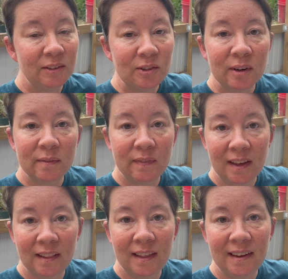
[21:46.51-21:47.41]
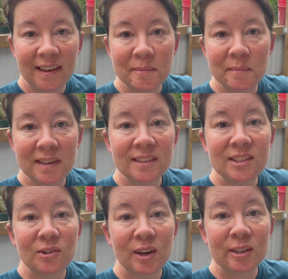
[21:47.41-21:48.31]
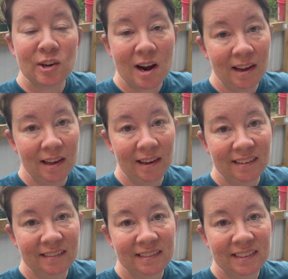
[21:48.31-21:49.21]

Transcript: you are failing, it means you are trying.